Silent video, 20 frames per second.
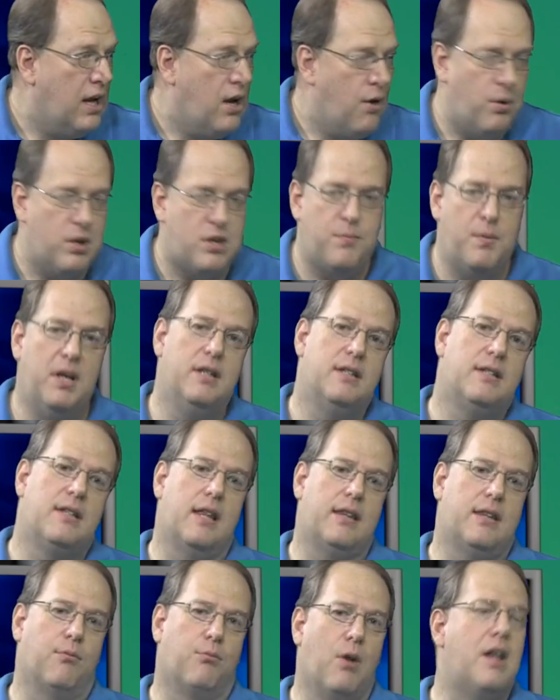Which means
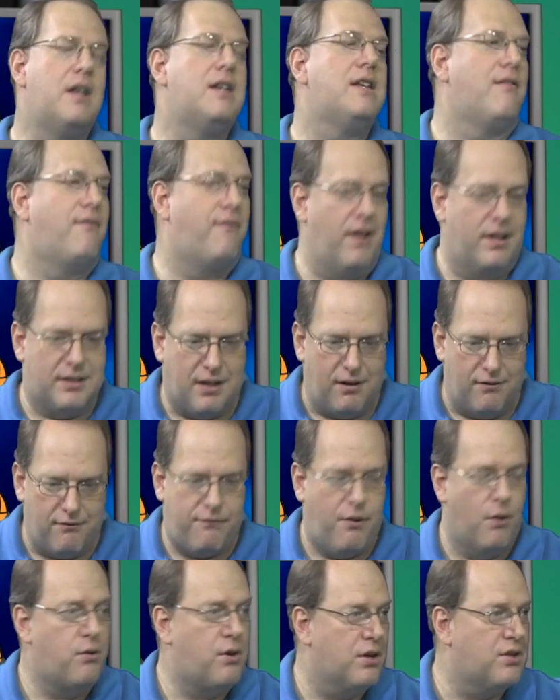that the run defense can
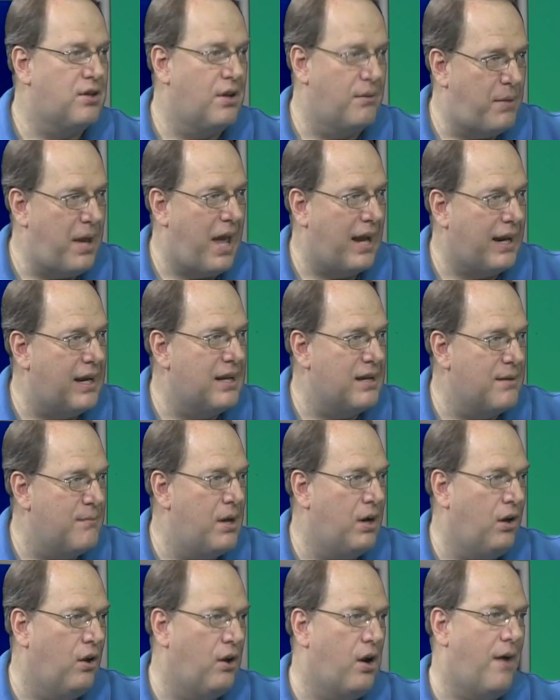focus on packing the
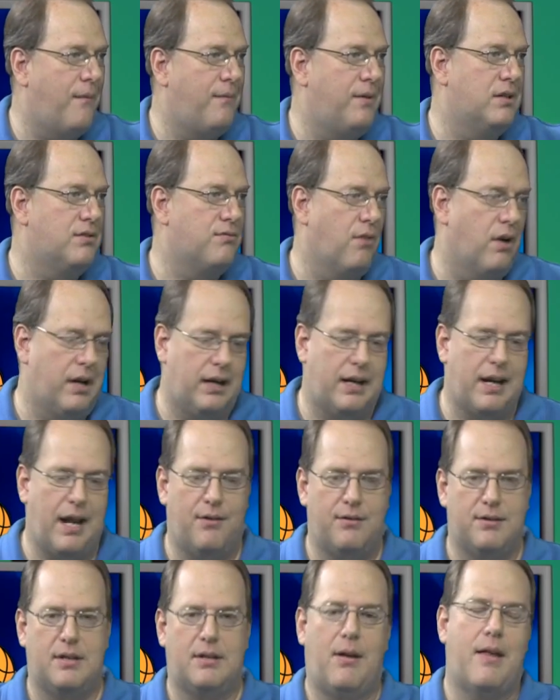middle on obvious running
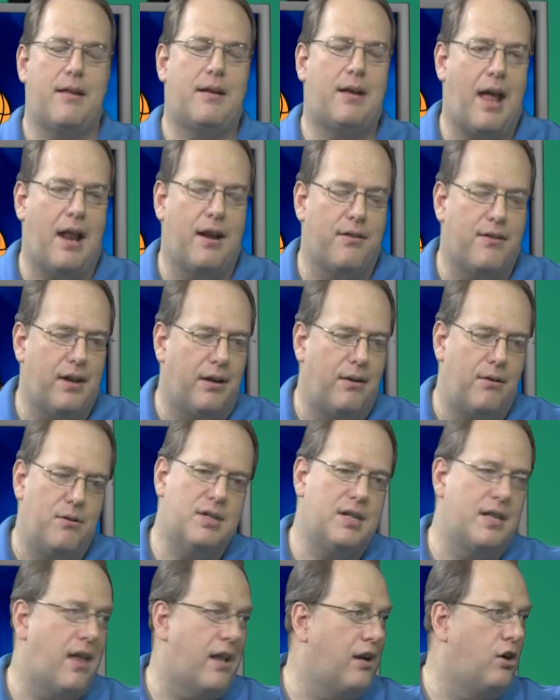downs and that kind of thing. And you
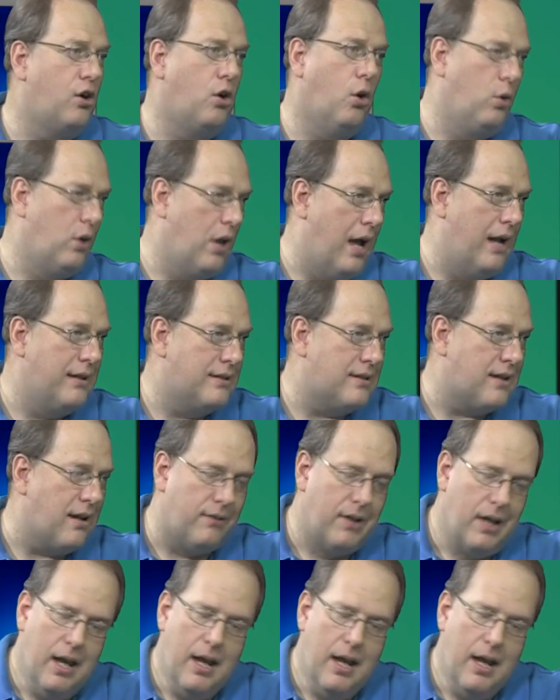see that in goal line stuff.